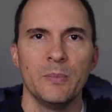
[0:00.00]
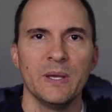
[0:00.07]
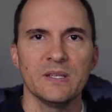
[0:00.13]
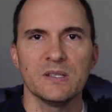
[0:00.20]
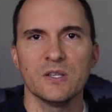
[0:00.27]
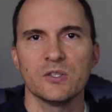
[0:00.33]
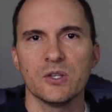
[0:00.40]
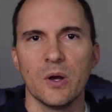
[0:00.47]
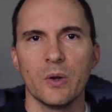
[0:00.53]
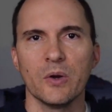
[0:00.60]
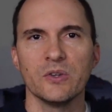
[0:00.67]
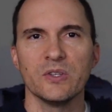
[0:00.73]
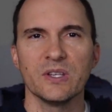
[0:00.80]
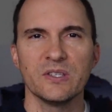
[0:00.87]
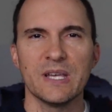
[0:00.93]
Business
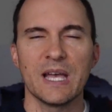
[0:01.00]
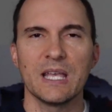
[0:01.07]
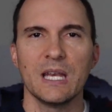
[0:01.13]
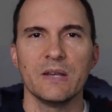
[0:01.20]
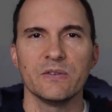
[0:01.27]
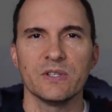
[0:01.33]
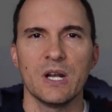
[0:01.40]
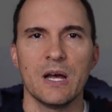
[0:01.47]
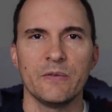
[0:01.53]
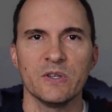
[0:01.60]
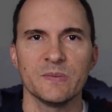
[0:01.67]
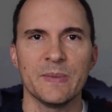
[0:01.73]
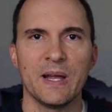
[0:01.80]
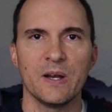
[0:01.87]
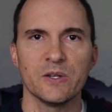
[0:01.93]
owners, executives, and
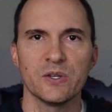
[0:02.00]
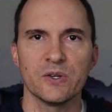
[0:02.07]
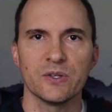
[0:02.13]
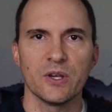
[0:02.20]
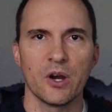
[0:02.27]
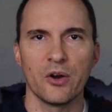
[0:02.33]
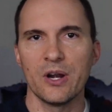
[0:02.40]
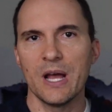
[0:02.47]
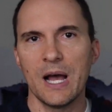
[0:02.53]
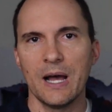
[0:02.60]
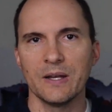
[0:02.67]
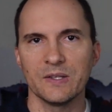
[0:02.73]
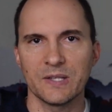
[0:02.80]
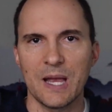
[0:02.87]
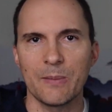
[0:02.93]
office managers are
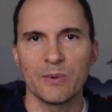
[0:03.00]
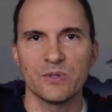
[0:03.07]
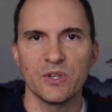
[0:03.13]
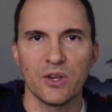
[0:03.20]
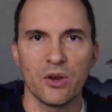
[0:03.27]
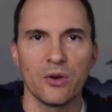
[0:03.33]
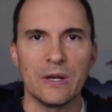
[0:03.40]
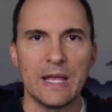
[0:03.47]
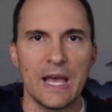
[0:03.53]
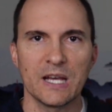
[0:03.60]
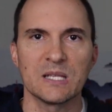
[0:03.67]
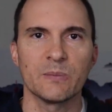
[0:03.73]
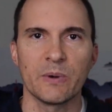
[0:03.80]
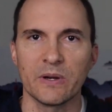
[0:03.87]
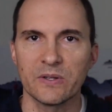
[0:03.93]
not cybersecurity
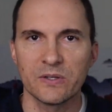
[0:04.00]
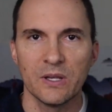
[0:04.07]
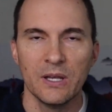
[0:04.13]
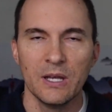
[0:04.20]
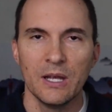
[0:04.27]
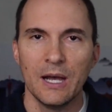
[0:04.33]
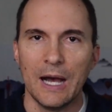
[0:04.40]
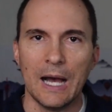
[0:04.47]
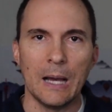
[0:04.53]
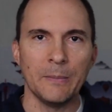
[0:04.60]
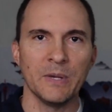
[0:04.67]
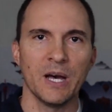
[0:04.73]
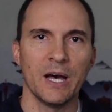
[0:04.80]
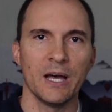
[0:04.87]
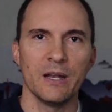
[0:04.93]
experts.
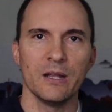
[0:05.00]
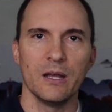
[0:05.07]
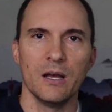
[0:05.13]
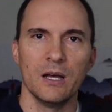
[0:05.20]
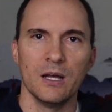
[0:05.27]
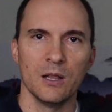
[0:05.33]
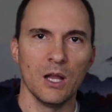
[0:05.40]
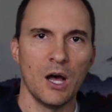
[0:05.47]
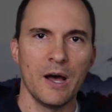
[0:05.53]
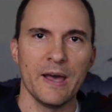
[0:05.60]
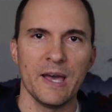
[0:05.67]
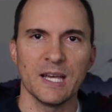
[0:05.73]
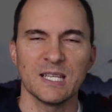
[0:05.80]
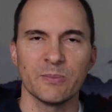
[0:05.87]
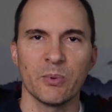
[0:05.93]
I'm not a
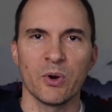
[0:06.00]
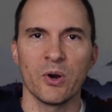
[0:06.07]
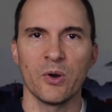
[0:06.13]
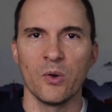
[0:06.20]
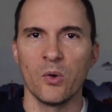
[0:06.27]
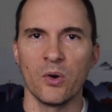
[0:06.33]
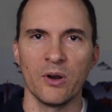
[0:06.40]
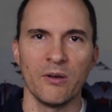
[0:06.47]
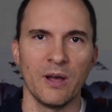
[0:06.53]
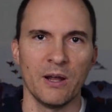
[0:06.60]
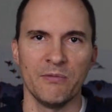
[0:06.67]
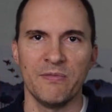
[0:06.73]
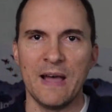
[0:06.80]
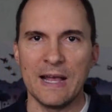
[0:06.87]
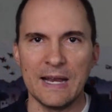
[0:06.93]
law expert or
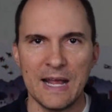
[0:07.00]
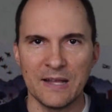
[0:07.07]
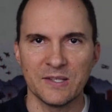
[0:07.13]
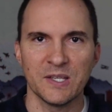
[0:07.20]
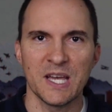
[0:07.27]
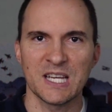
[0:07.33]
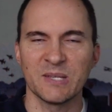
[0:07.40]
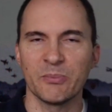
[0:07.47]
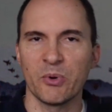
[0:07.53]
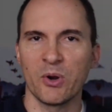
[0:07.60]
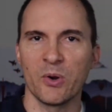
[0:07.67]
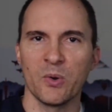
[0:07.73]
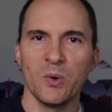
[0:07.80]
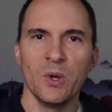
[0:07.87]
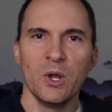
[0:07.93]
a finance
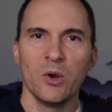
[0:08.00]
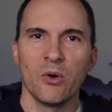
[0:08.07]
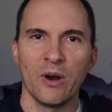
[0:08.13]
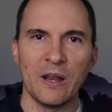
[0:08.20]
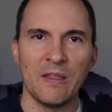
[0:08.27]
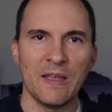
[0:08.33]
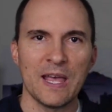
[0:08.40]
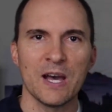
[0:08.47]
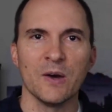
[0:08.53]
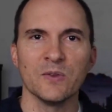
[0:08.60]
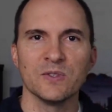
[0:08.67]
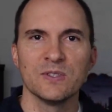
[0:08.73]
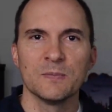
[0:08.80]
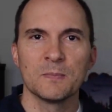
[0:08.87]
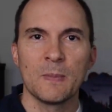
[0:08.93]
expert or anything
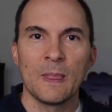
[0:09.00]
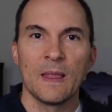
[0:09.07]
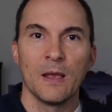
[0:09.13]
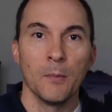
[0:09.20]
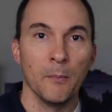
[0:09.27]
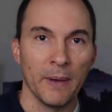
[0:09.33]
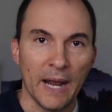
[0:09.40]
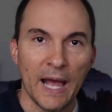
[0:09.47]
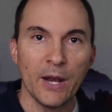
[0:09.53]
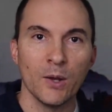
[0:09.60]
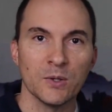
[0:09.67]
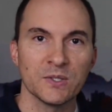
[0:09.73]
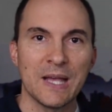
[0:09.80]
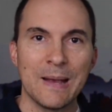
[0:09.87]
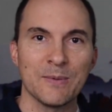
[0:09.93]
else, but I
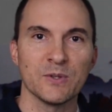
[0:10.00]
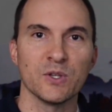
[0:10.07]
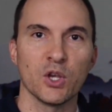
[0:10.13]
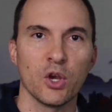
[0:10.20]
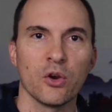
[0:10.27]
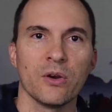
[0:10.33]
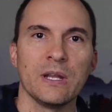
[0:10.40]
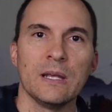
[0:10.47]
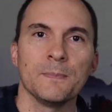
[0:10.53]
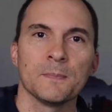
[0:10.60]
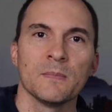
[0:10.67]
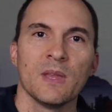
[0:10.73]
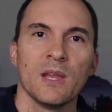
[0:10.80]
know cybersecurity.